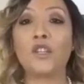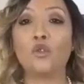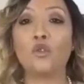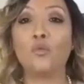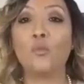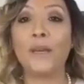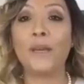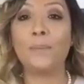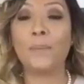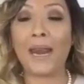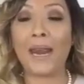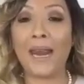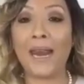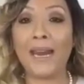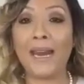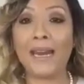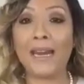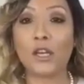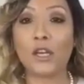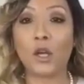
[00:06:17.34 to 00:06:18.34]
So it's drawn on
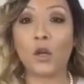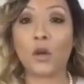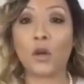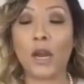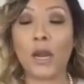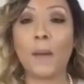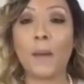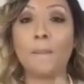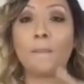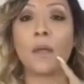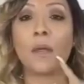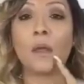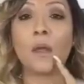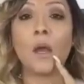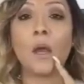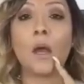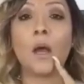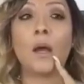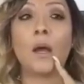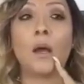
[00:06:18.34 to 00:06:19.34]
a bank that's not in the
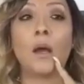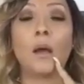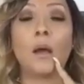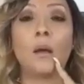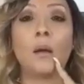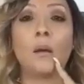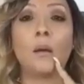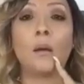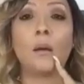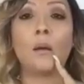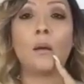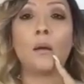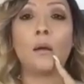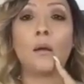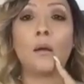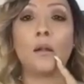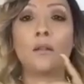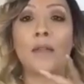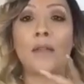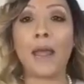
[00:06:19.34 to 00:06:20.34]
United
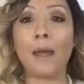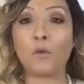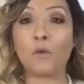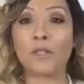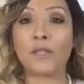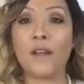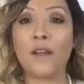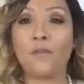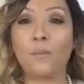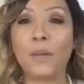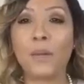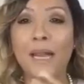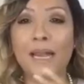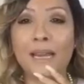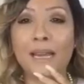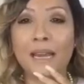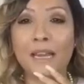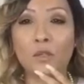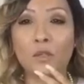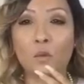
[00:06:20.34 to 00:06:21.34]
States
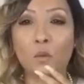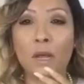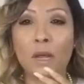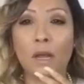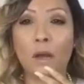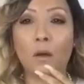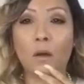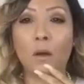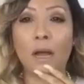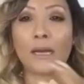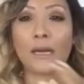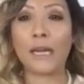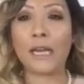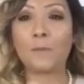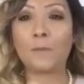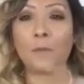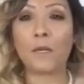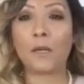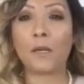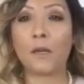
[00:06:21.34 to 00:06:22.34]
to be
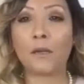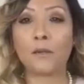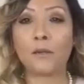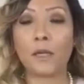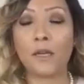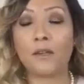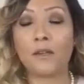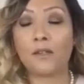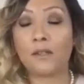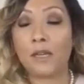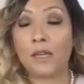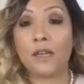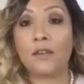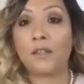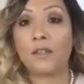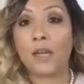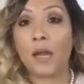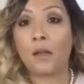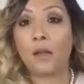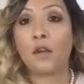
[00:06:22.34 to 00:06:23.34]
to be
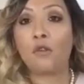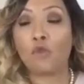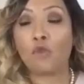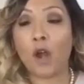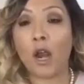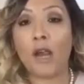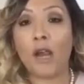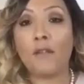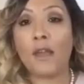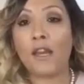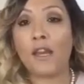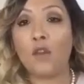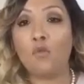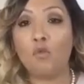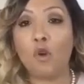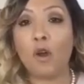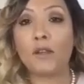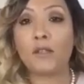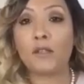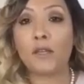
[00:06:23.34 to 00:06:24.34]
cashed
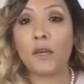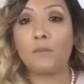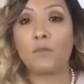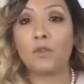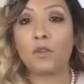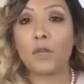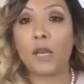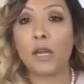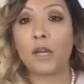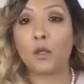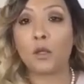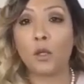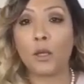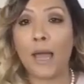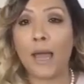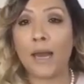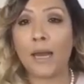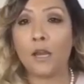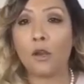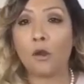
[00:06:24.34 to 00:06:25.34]
at a financial
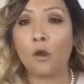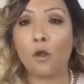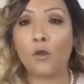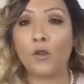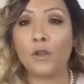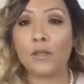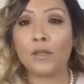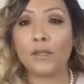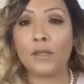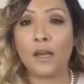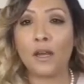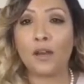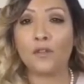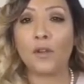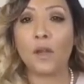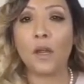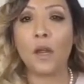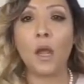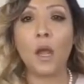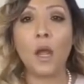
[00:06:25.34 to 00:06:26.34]
institution in
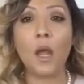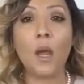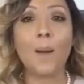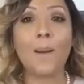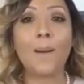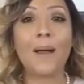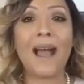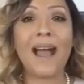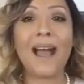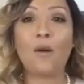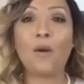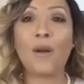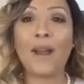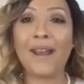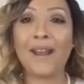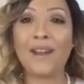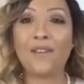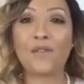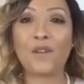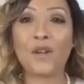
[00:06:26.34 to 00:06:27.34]
the United States
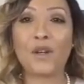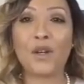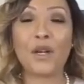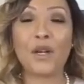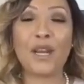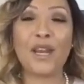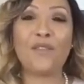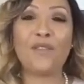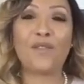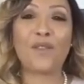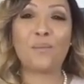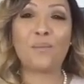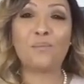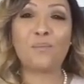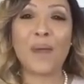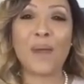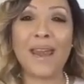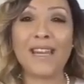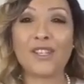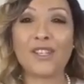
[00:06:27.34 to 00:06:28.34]
that that
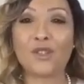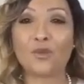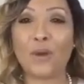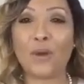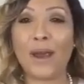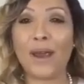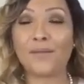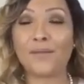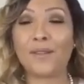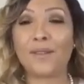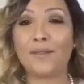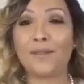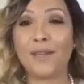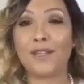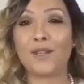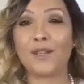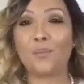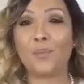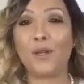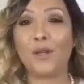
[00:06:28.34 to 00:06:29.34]
constitutes as an
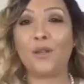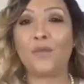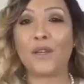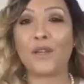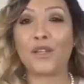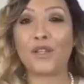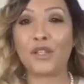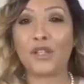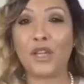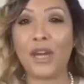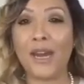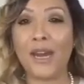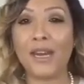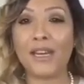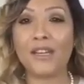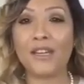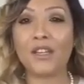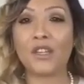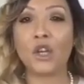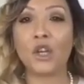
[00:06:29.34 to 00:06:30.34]
international
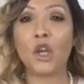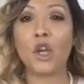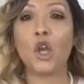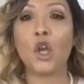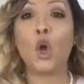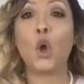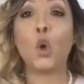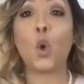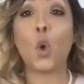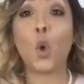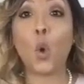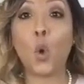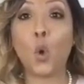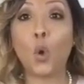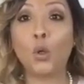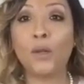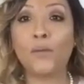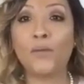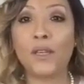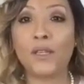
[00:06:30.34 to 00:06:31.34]
bill of
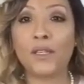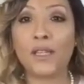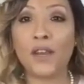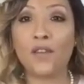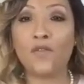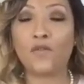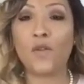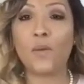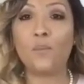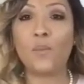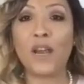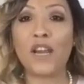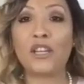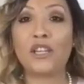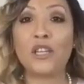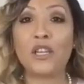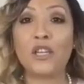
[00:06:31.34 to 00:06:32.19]
exchange, okay?